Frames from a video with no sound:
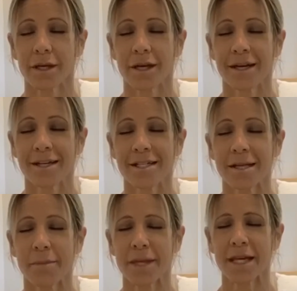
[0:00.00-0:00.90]

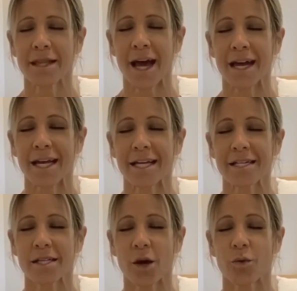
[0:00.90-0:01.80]
Something that is
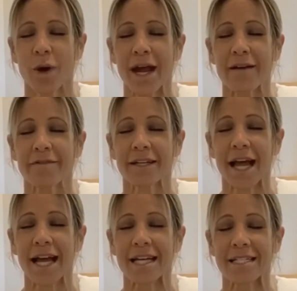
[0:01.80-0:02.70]
a ray of
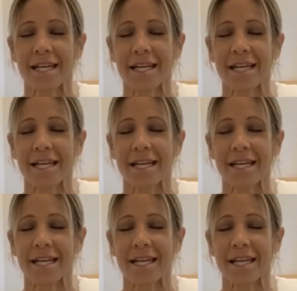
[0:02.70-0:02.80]
light,